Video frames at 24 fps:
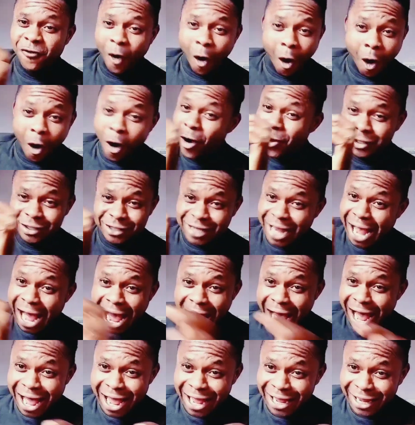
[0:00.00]
all time.
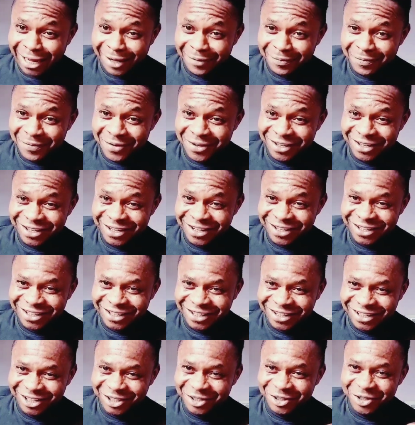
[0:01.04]

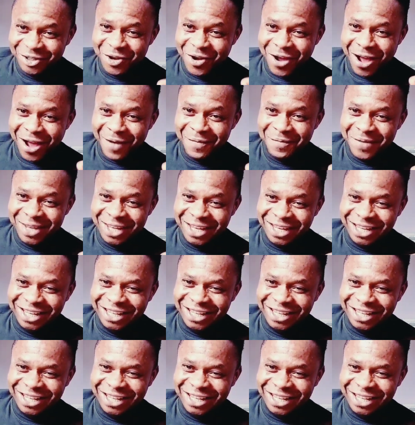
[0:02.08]
You know what I mean?